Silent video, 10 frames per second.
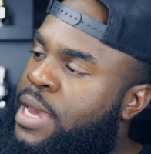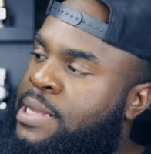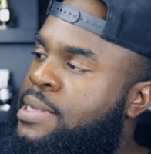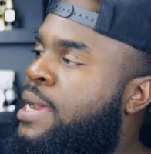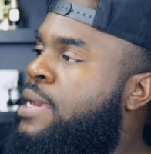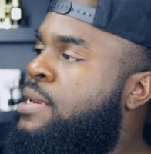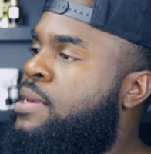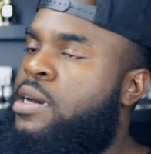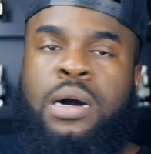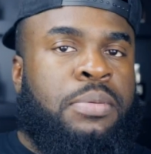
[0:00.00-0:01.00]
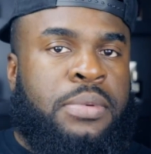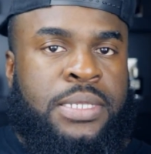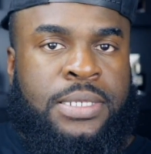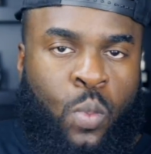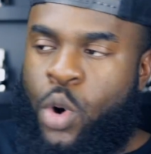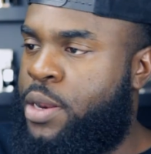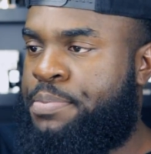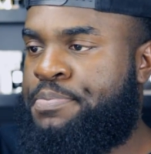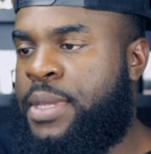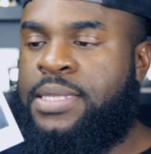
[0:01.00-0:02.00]
And did I get any compliments? One.
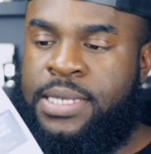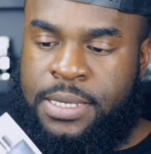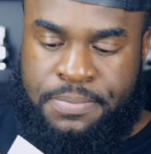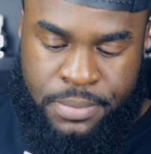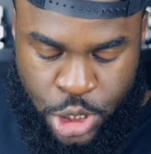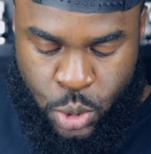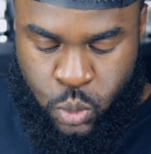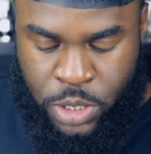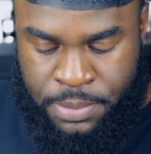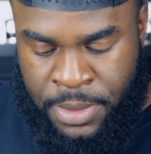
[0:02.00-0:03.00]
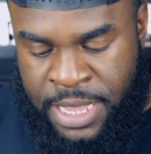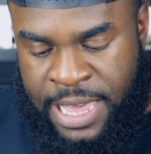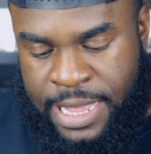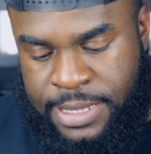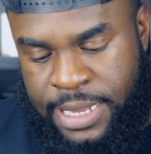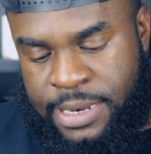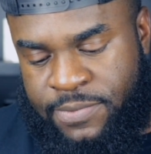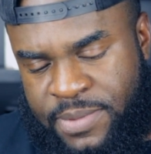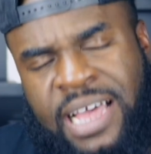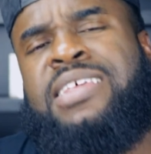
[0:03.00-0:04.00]
That's it. Just one. It
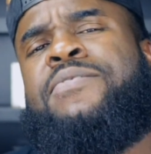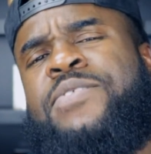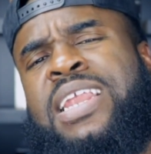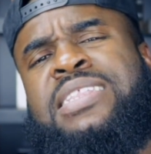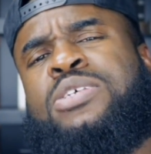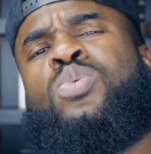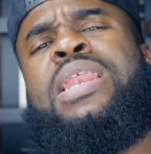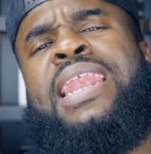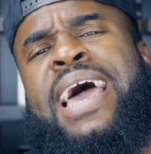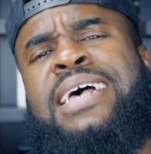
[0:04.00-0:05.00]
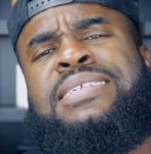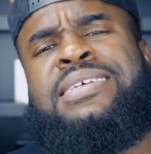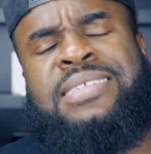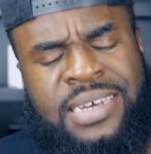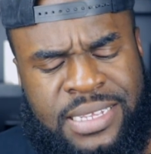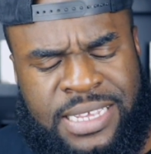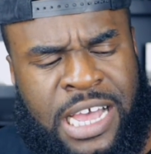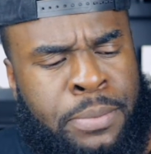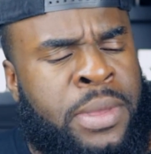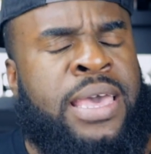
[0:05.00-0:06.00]
didn't. I didn't feel like this one lasts a ton of
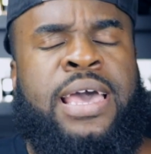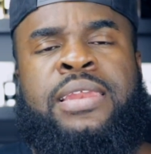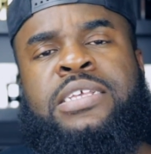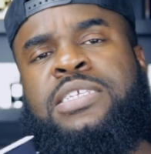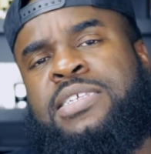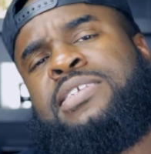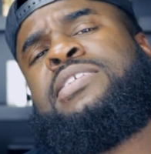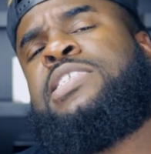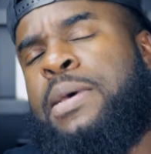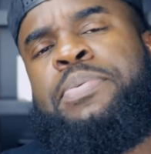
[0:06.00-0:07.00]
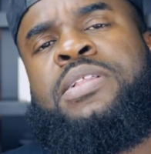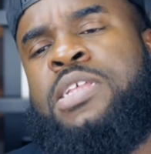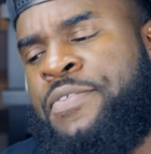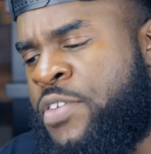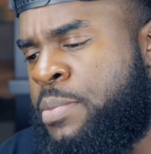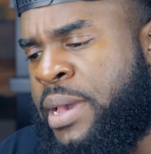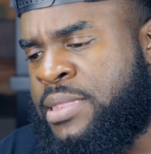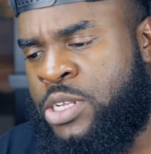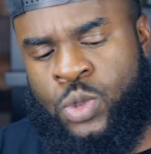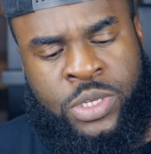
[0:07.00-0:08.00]
time, and that's typically the
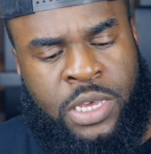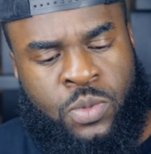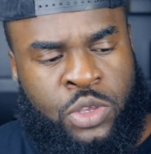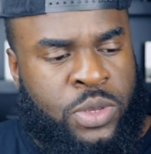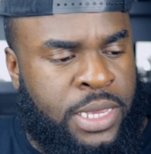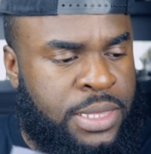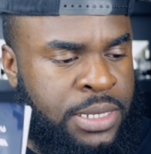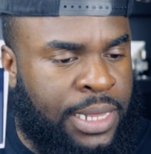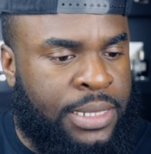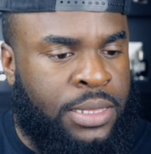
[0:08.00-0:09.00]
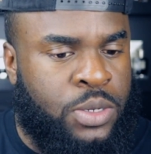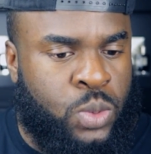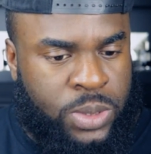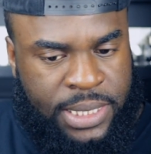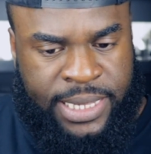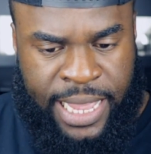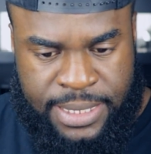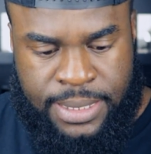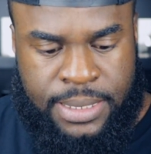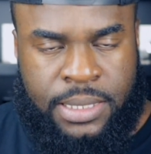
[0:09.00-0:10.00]
feedback that you get when you get these like little
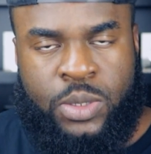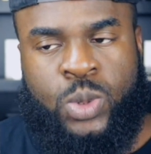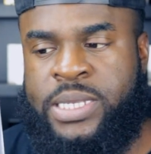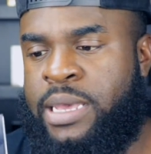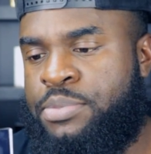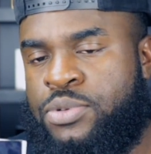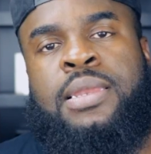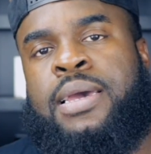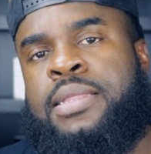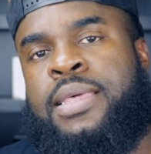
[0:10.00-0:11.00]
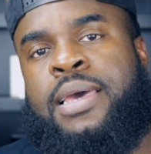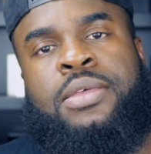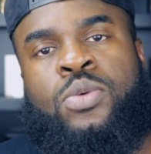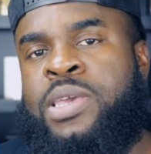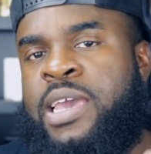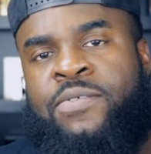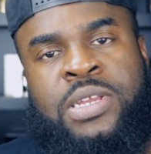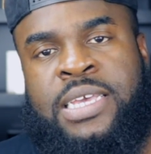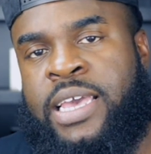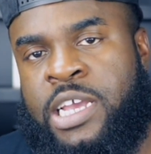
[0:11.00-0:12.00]
testers, little samples like that, you can't
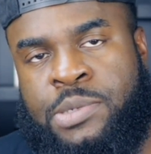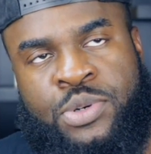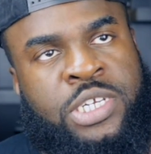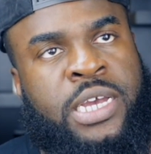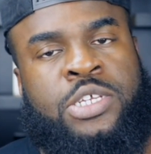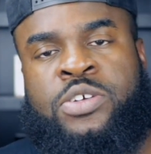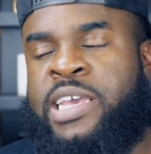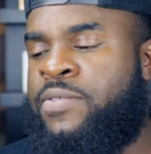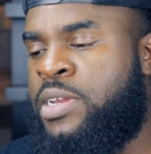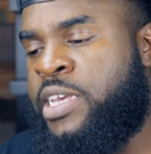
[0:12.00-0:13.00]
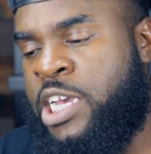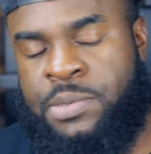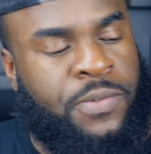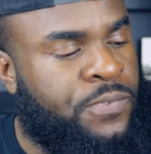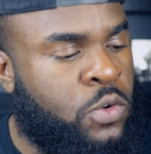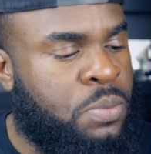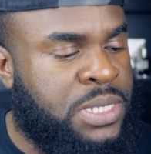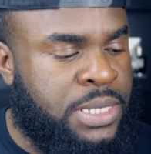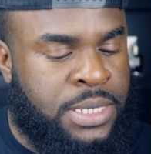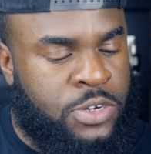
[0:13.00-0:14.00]
really gauge projection, you can't really gauge
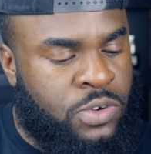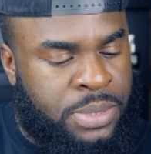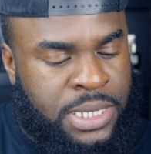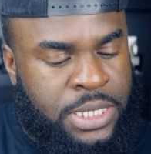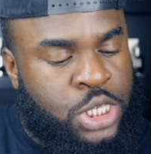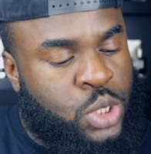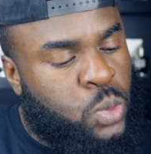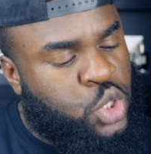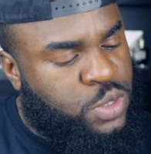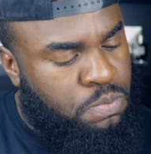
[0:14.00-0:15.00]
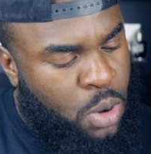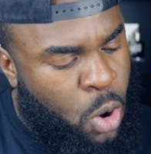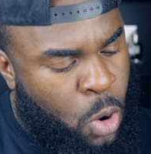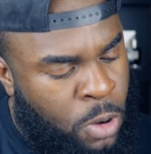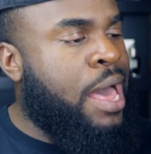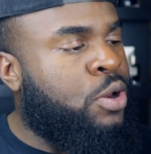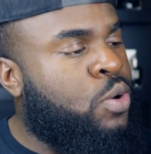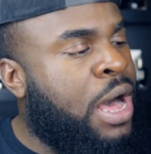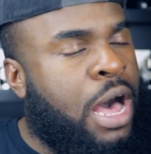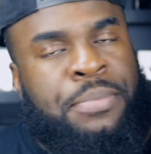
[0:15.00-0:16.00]
performance, etc. because it's so small. I don't
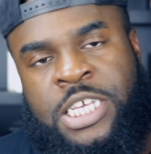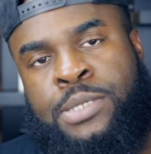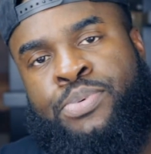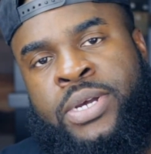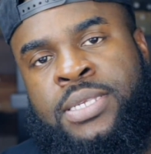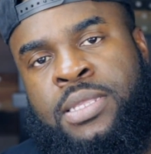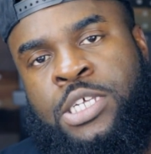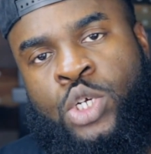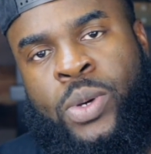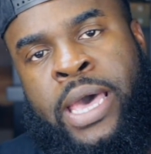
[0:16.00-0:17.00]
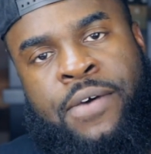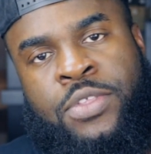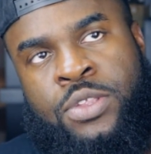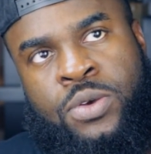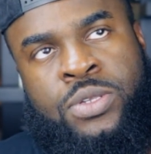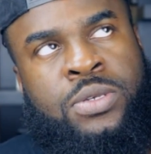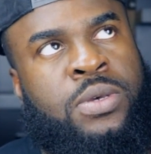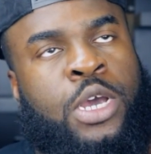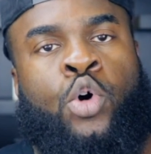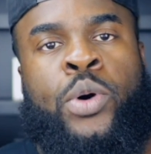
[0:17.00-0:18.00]
know how many sprays of this you would have to do
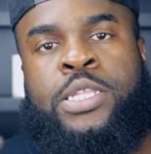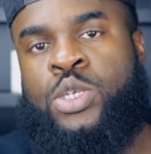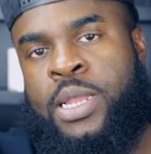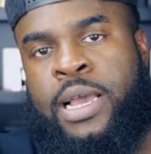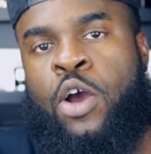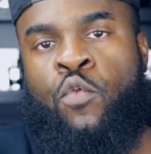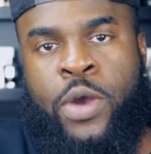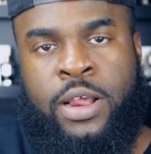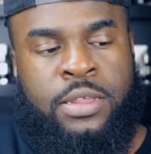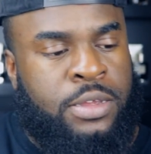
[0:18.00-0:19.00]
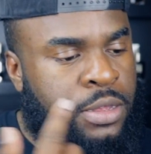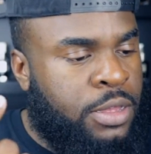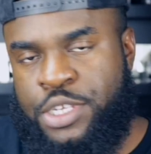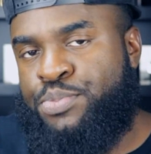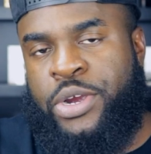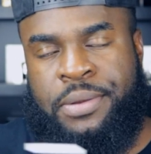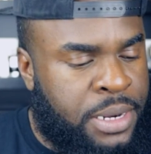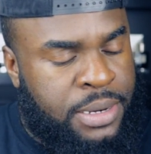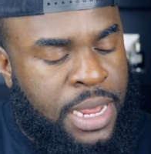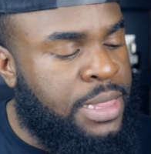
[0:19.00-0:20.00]
to equate to like a regular spray.
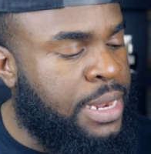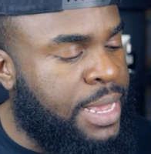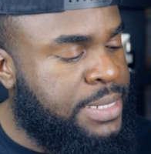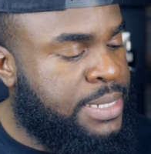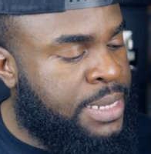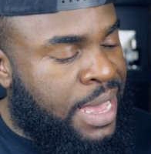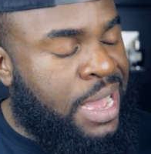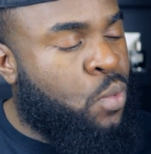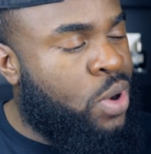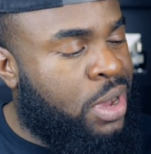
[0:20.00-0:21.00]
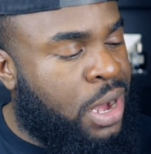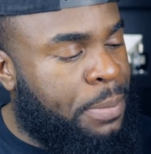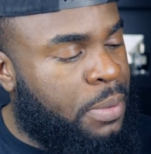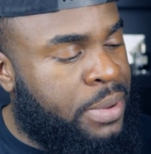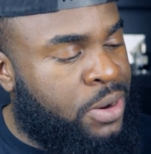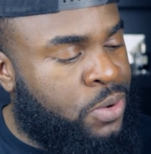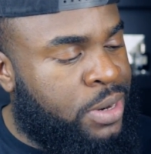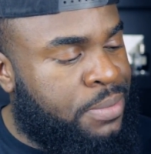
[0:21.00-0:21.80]
But nonetheless, I got one compliment on